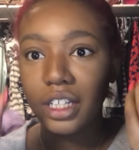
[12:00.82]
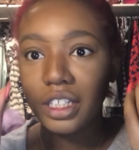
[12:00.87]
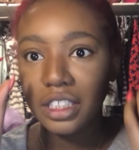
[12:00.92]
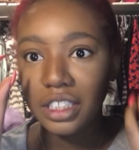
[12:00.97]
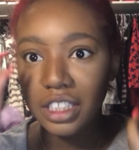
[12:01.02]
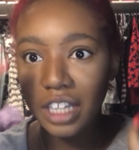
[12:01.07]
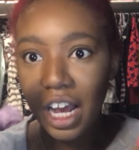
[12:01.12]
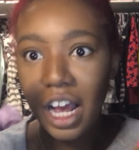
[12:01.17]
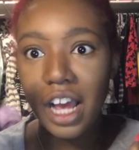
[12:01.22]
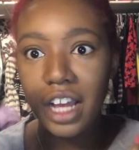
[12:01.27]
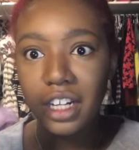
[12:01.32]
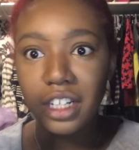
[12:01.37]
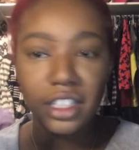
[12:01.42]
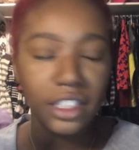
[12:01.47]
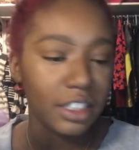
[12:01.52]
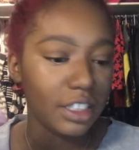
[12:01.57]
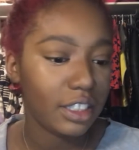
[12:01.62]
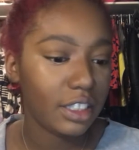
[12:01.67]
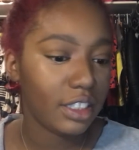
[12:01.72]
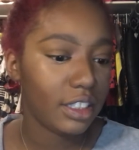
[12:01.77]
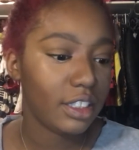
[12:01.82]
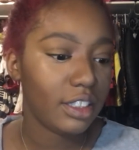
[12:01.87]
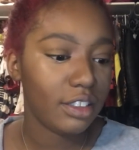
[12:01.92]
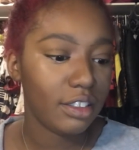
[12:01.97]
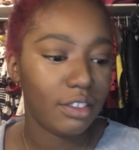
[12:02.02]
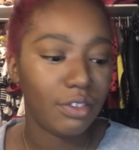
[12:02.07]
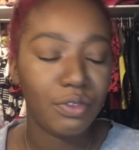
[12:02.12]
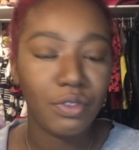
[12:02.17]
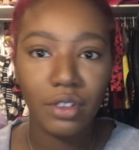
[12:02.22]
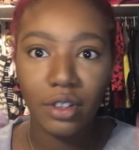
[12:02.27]
a dot
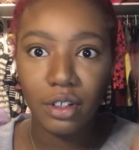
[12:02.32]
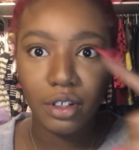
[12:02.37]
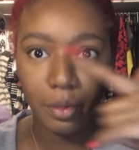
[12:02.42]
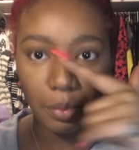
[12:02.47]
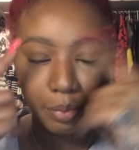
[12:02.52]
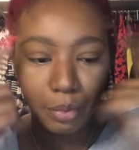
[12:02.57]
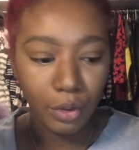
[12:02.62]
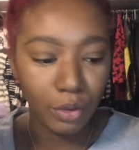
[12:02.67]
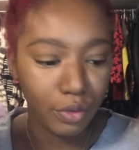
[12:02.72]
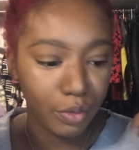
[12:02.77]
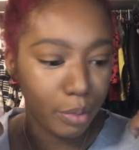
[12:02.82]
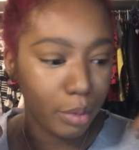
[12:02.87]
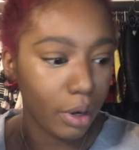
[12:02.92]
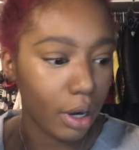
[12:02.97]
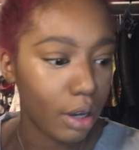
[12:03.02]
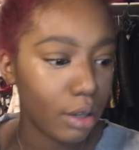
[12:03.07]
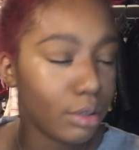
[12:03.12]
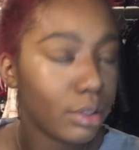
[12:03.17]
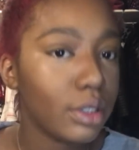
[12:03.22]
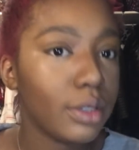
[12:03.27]
for both brows.